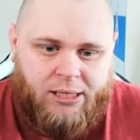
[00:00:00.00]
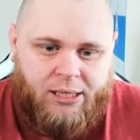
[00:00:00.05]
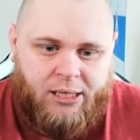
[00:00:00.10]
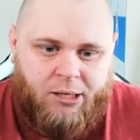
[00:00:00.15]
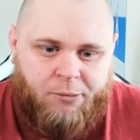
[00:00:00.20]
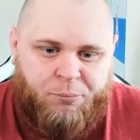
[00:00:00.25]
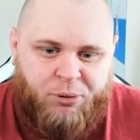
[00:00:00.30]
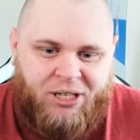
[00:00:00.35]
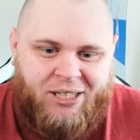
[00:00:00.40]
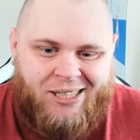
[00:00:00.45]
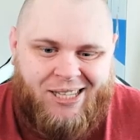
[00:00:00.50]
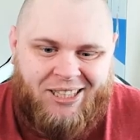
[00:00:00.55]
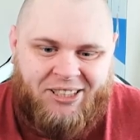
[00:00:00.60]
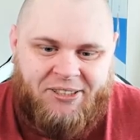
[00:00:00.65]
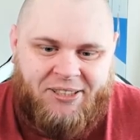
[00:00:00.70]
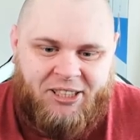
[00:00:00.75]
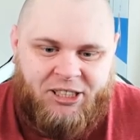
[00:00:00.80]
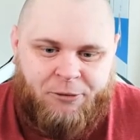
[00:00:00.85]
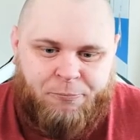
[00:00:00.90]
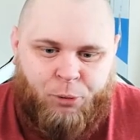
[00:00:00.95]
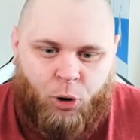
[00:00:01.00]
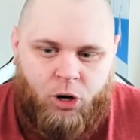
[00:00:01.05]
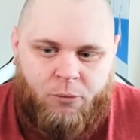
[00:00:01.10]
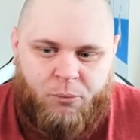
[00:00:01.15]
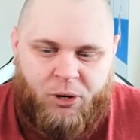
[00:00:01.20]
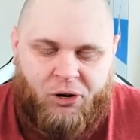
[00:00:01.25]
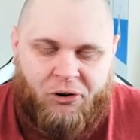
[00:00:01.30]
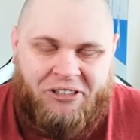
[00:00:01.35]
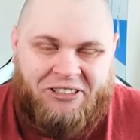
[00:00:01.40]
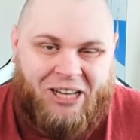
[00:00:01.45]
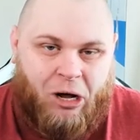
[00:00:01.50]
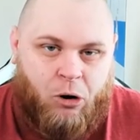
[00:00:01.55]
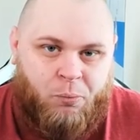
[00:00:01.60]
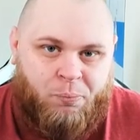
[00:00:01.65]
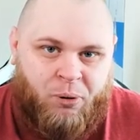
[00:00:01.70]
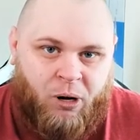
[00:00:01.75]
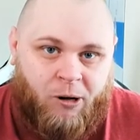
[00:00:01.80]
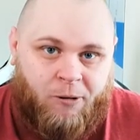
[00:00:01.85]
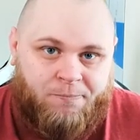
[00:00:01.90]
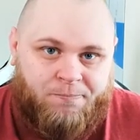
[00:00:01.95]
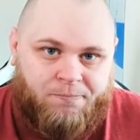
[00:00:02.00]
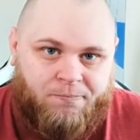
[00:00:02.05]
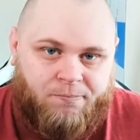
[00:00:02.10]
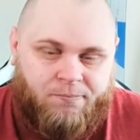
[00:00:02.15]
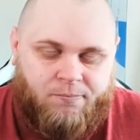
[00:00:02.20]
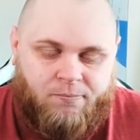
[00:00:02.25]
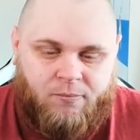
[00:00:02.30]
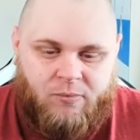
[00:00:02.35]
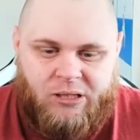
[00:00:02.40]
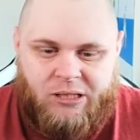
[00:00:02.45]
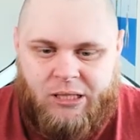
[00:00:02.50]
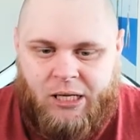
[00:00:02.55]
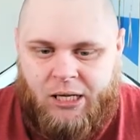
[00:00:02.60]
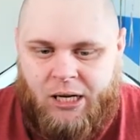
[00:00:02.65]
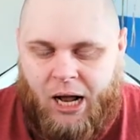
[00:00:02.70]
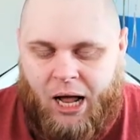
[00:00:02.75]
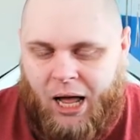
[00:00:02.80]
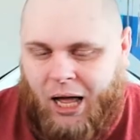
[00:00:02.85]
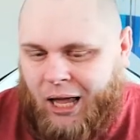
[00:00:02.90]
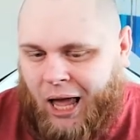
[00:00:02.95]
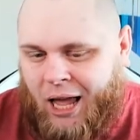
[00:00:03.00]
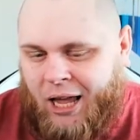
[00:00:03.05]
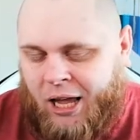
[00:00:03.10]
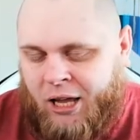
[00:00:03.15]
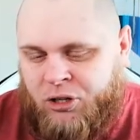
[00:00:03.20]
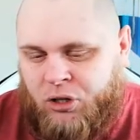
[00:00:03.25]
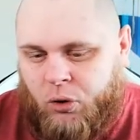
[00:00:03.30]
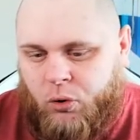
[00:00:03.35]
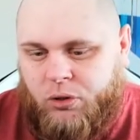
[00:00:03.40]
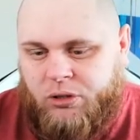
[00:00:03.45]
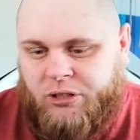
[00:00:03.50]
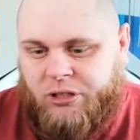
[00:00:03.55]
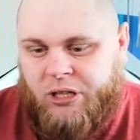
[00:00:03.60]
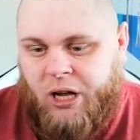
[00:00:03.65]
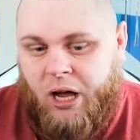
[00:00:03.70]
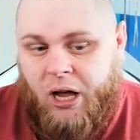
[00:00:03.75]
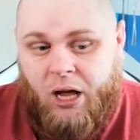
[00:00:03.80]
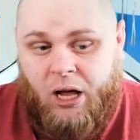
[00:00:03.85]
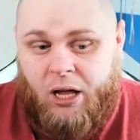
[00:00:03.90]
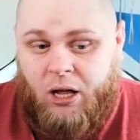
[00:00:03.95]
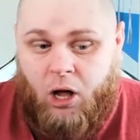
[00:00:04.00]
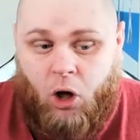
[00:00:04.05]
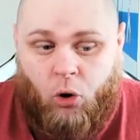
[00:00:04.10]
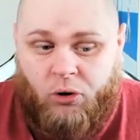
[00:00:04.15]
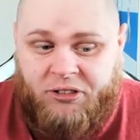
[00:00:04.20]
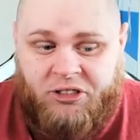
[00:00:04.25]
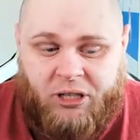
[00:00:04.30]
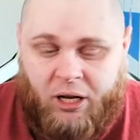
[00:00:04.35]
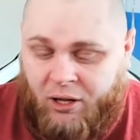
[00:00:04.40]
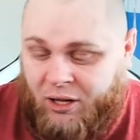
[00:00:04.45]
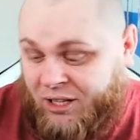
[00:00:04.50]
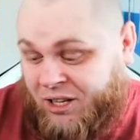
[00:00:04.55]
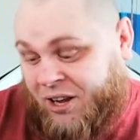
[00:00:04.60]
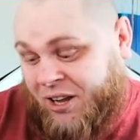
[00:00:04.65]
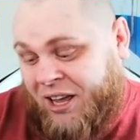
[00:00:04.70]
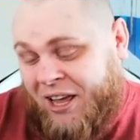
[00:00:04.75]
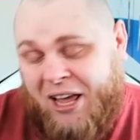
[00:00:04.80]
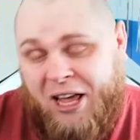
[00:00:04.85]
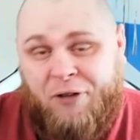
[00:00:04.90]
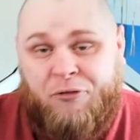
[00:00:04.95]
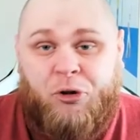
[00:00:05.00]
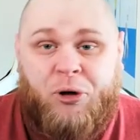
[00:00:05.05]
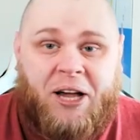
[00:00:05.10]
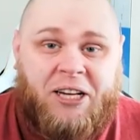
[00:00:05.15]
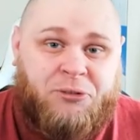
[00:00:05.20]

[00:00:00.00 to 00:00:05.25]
But he did disappoint me in his output. And I don't... Honestly, if you guys